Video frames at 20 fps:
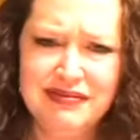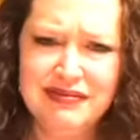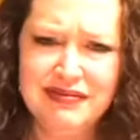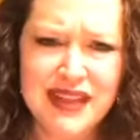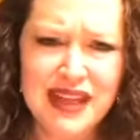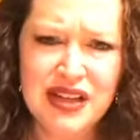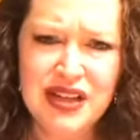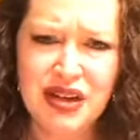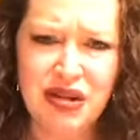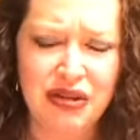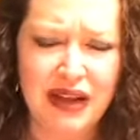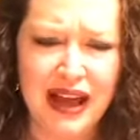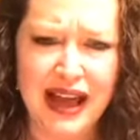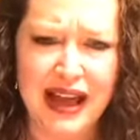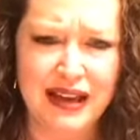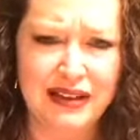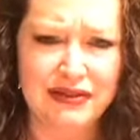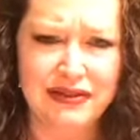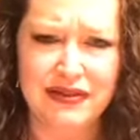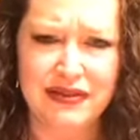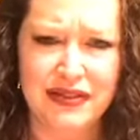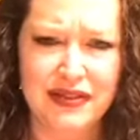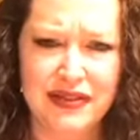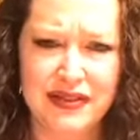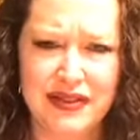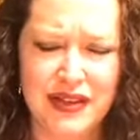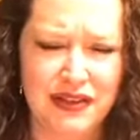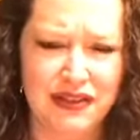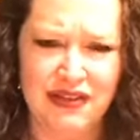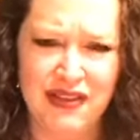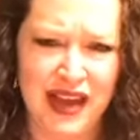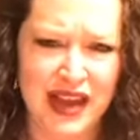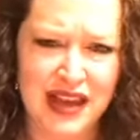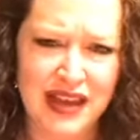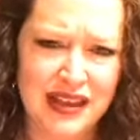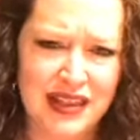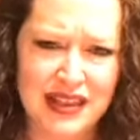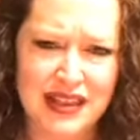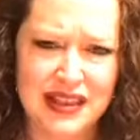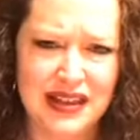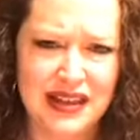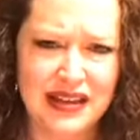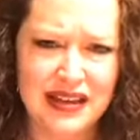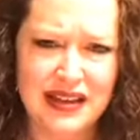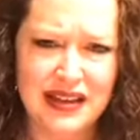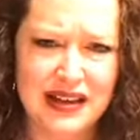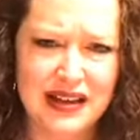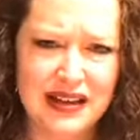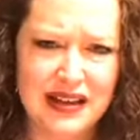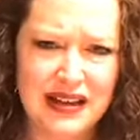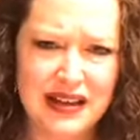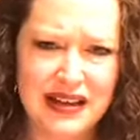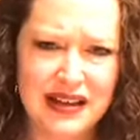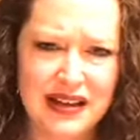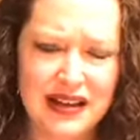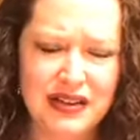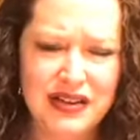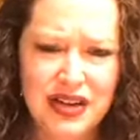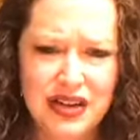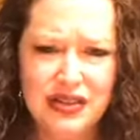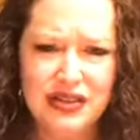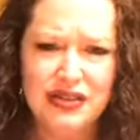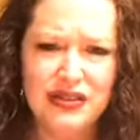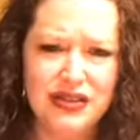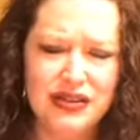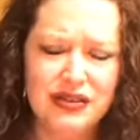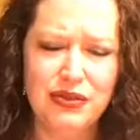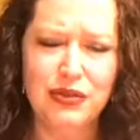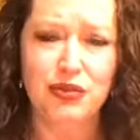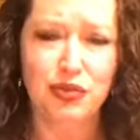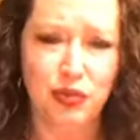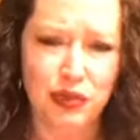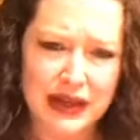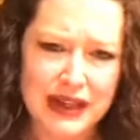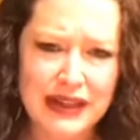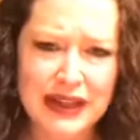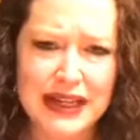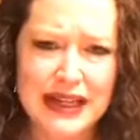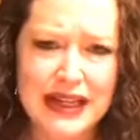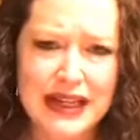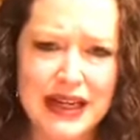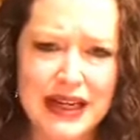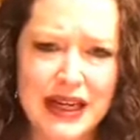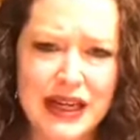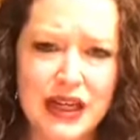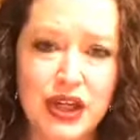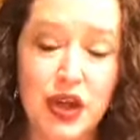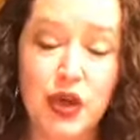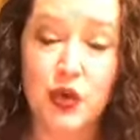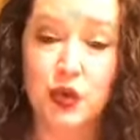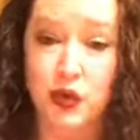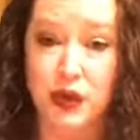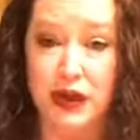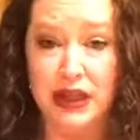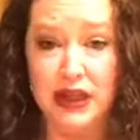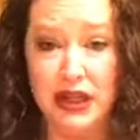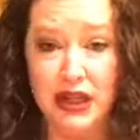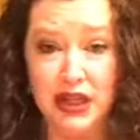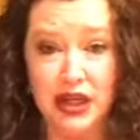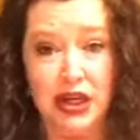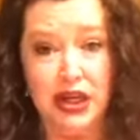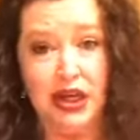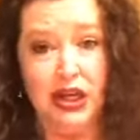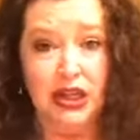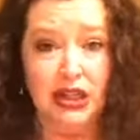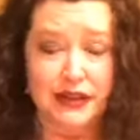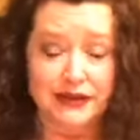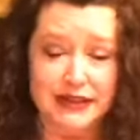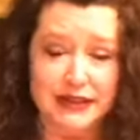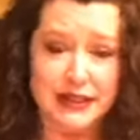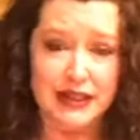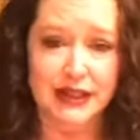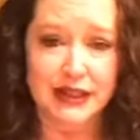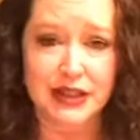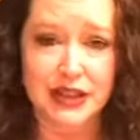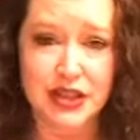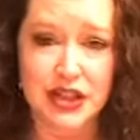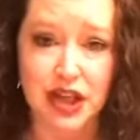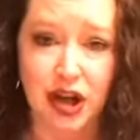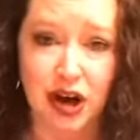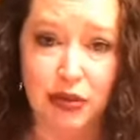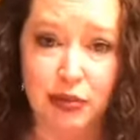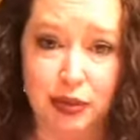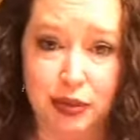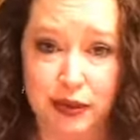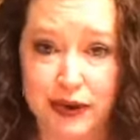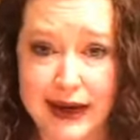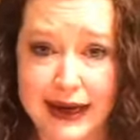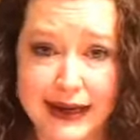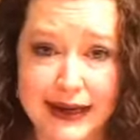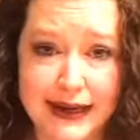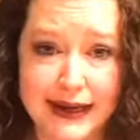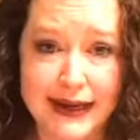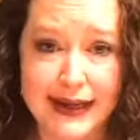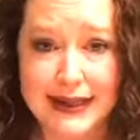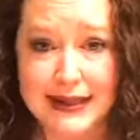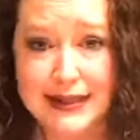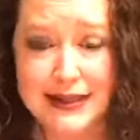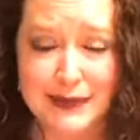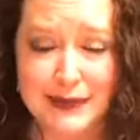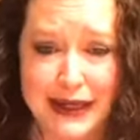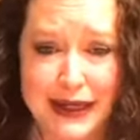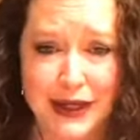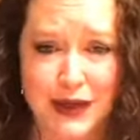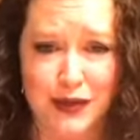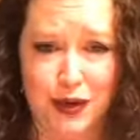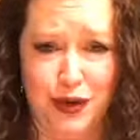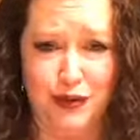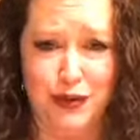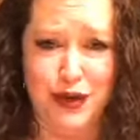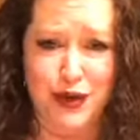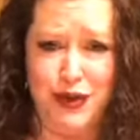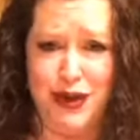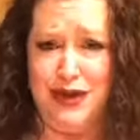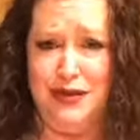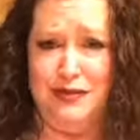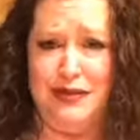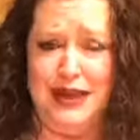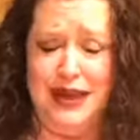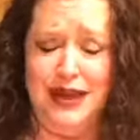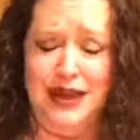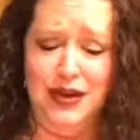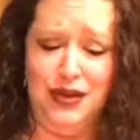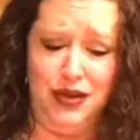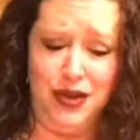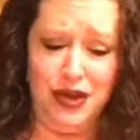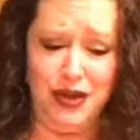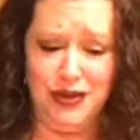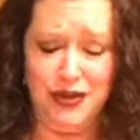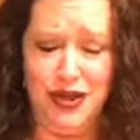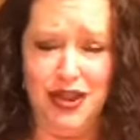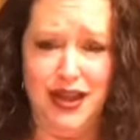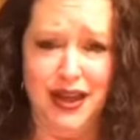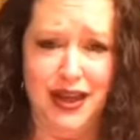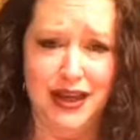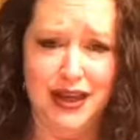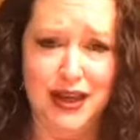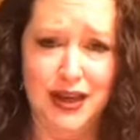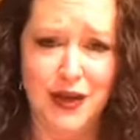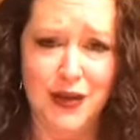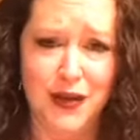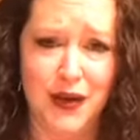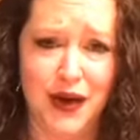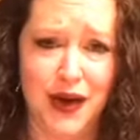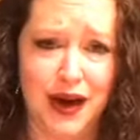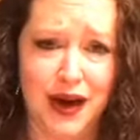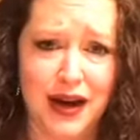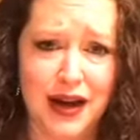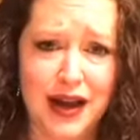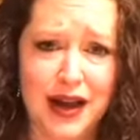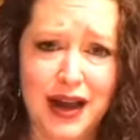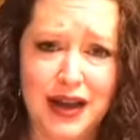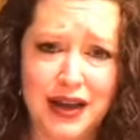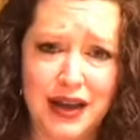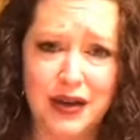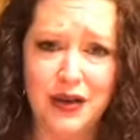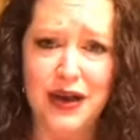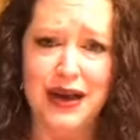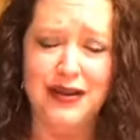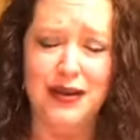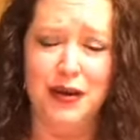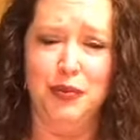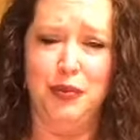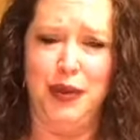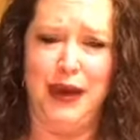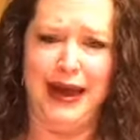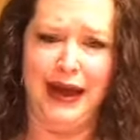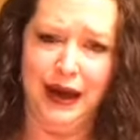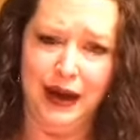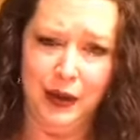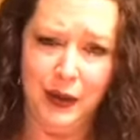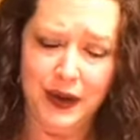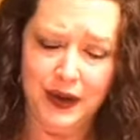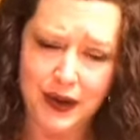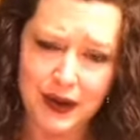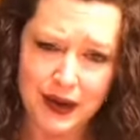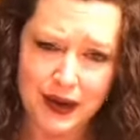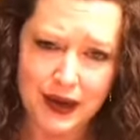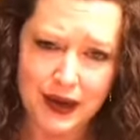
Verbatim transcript: you don't have the faith, who do you, you really? you're really going to all of a sudden start praying against me and rebuking me? Who do you think you are? You don't have no power.